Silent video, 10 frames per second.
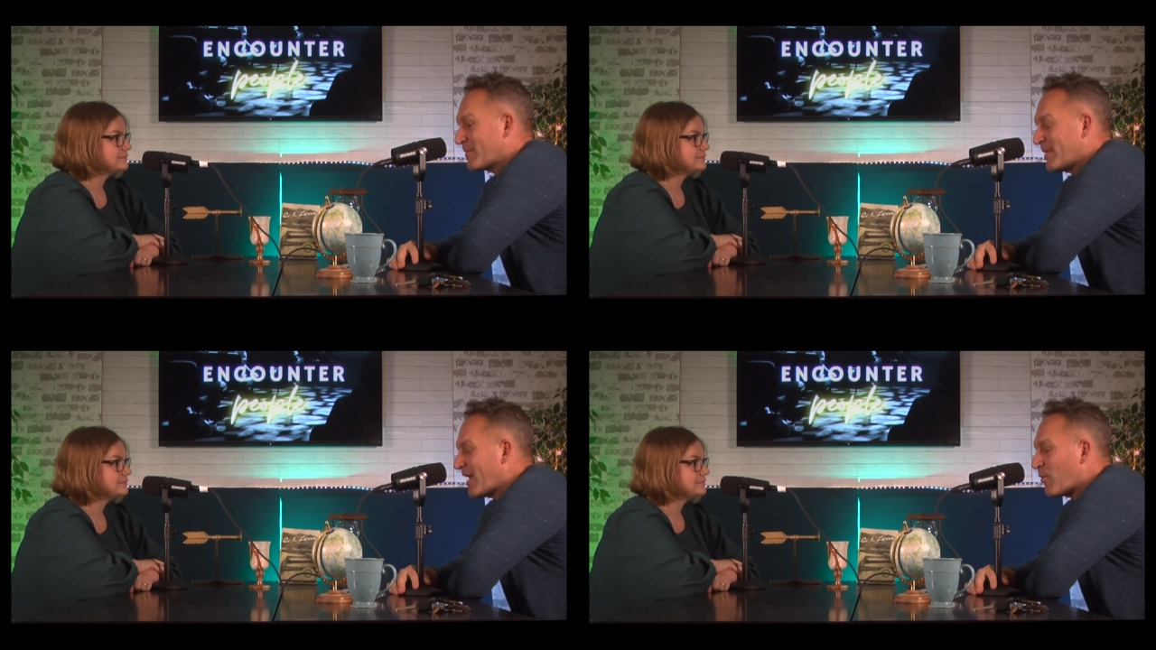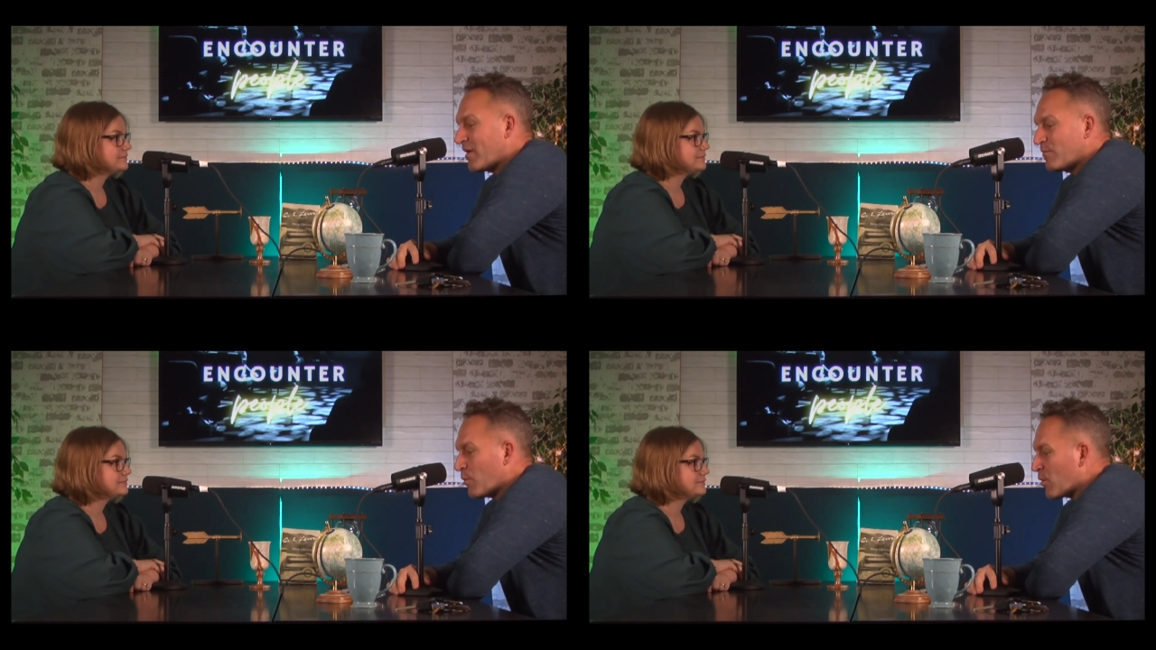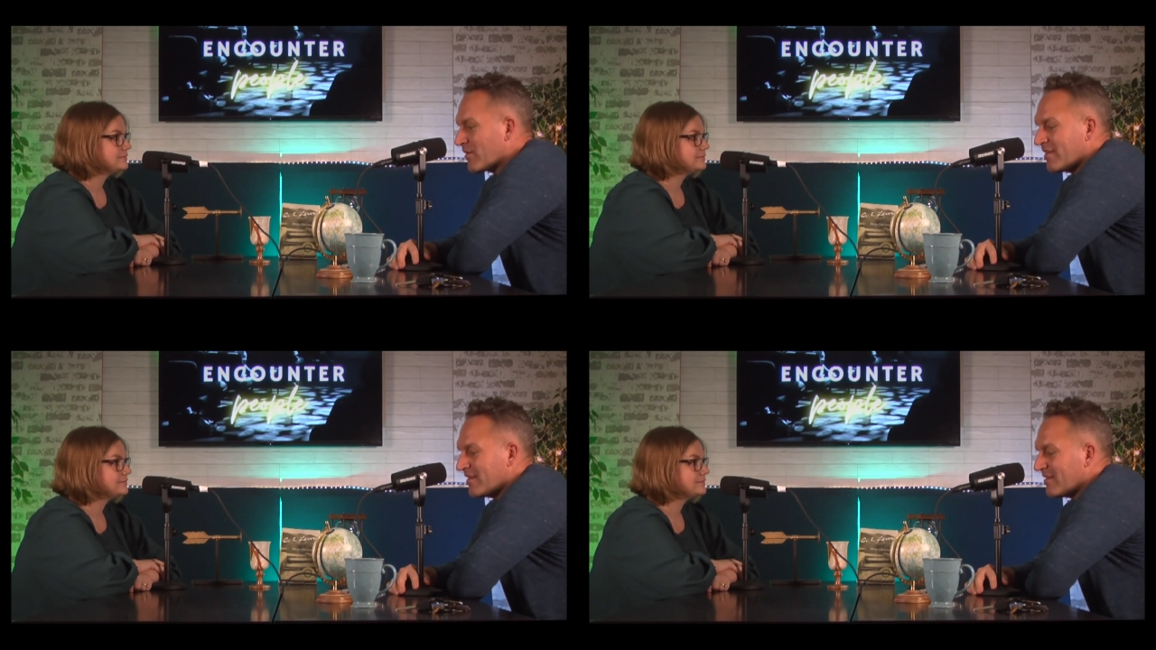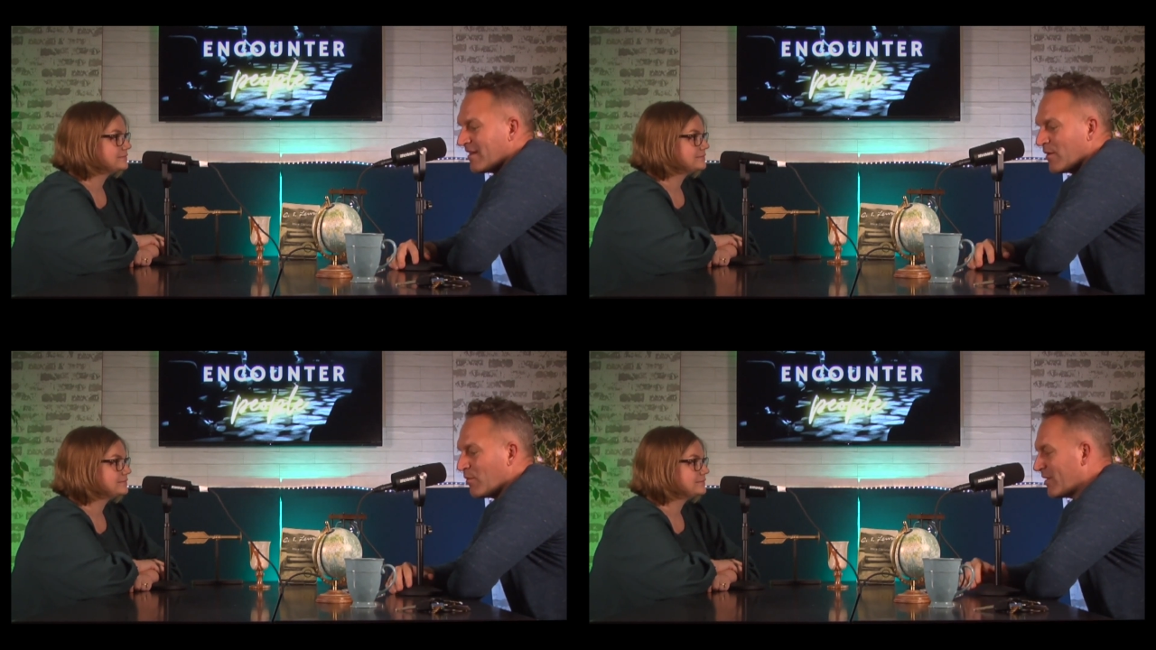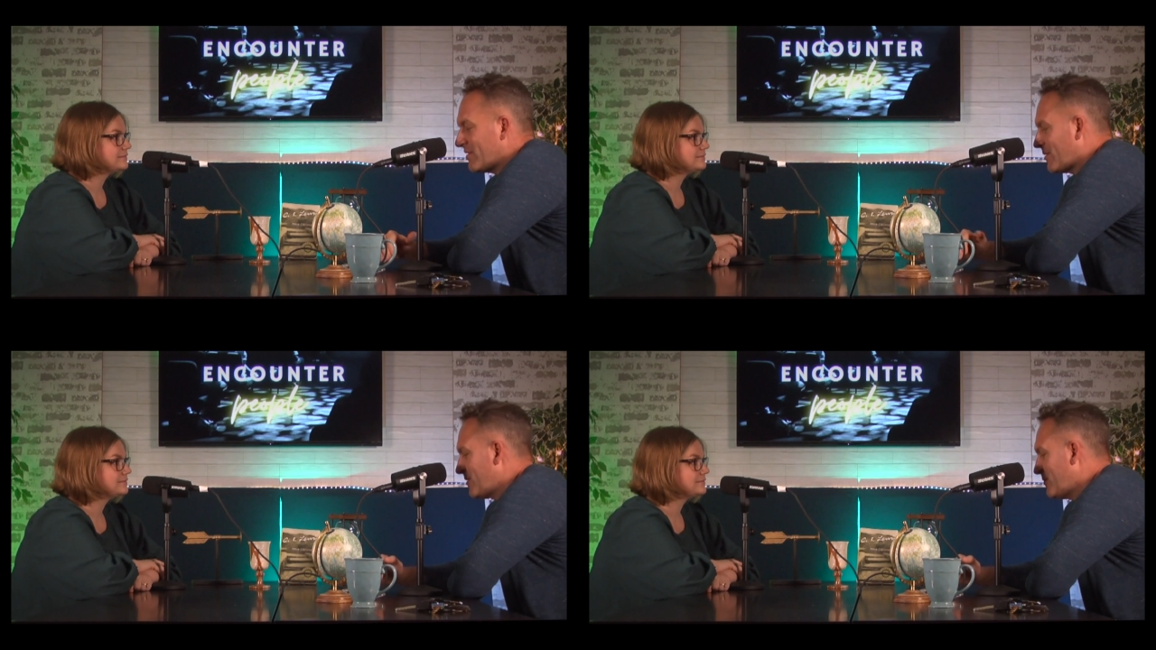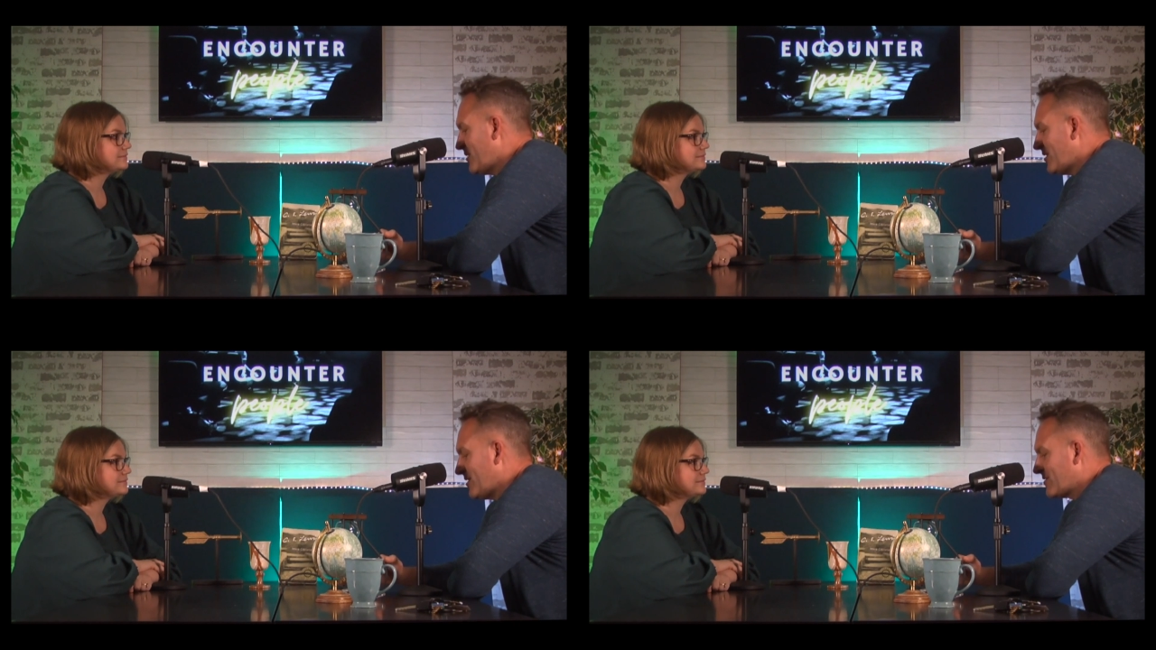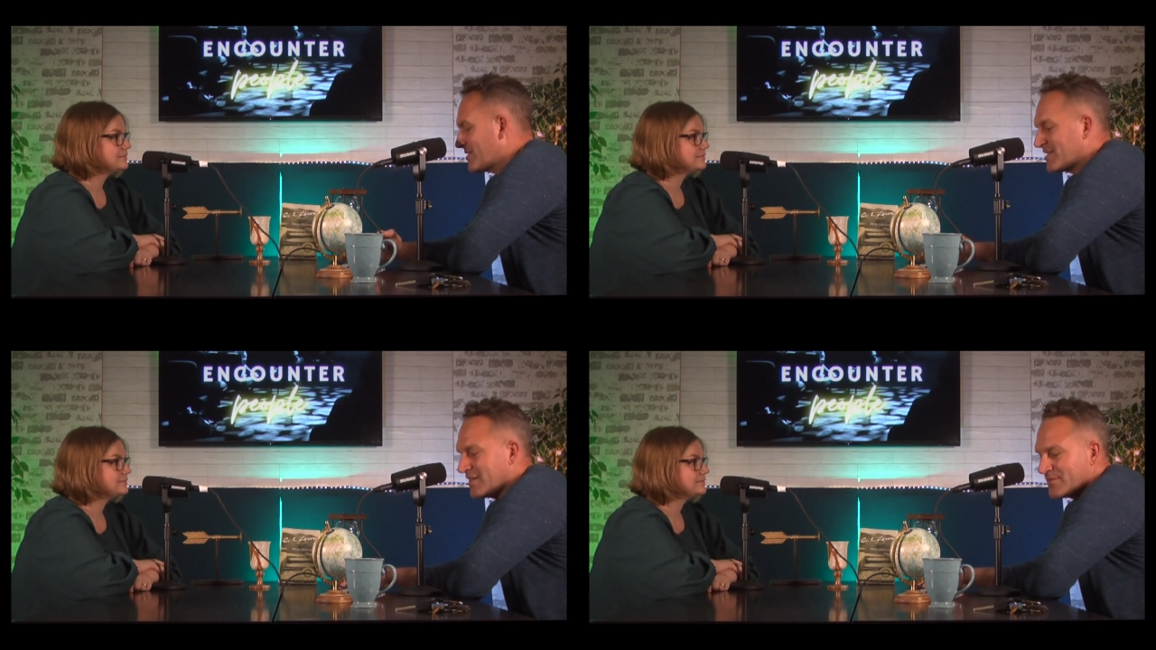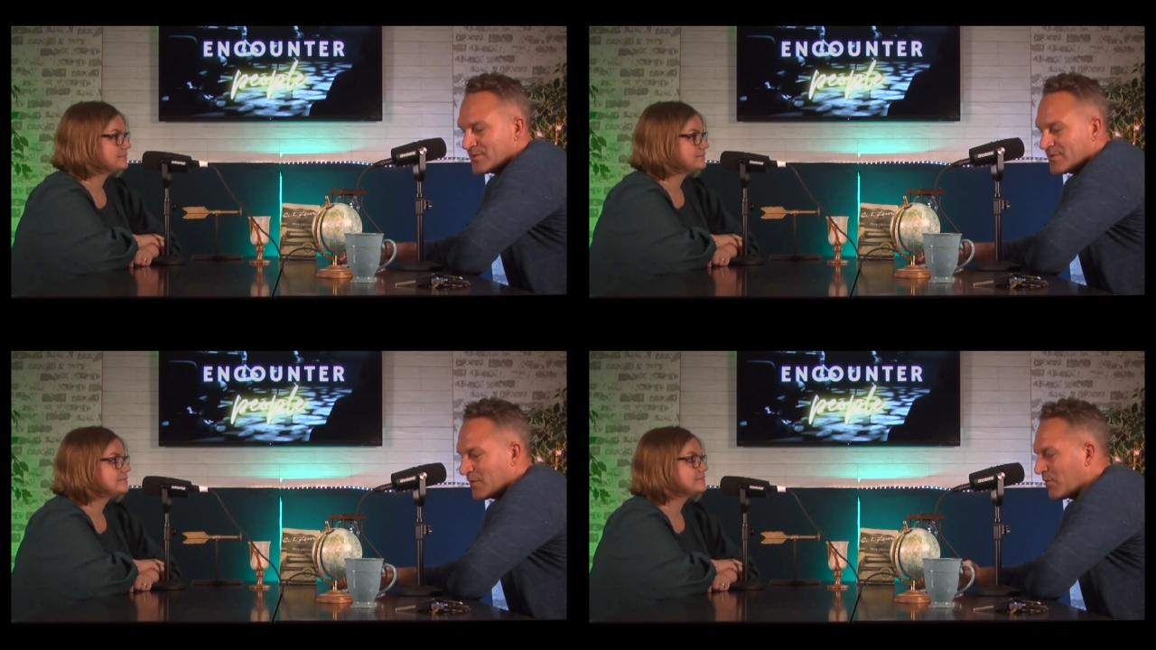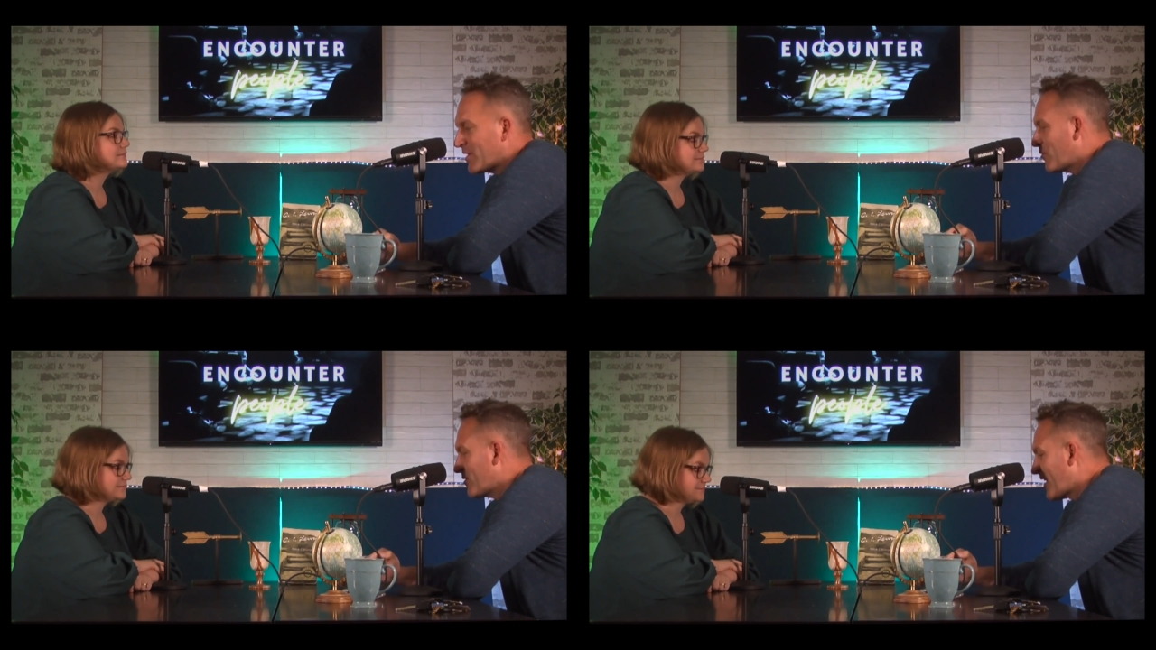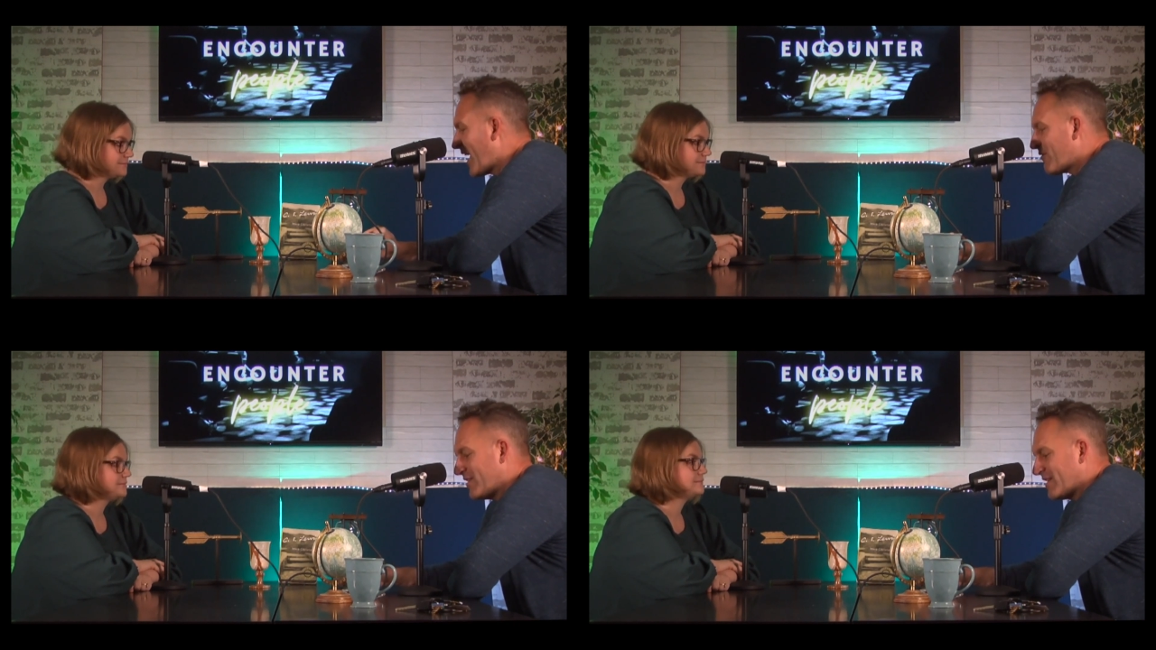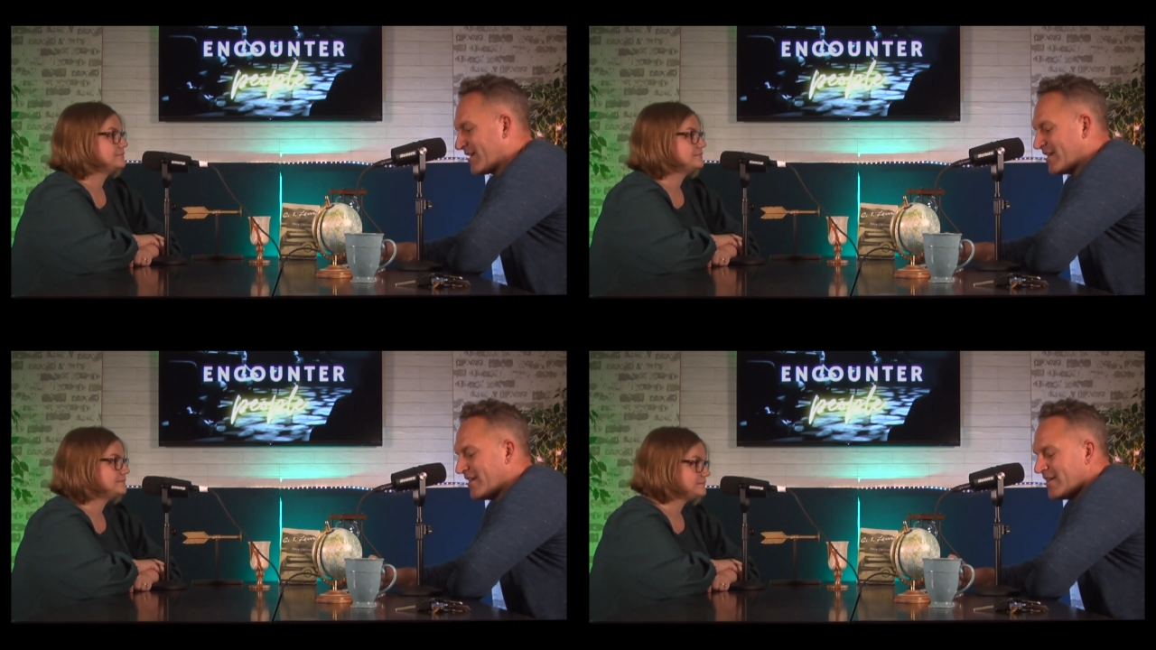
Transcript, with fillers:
Speaker 1: I mean, I want it more than I want them to be successful. I want it more than everything.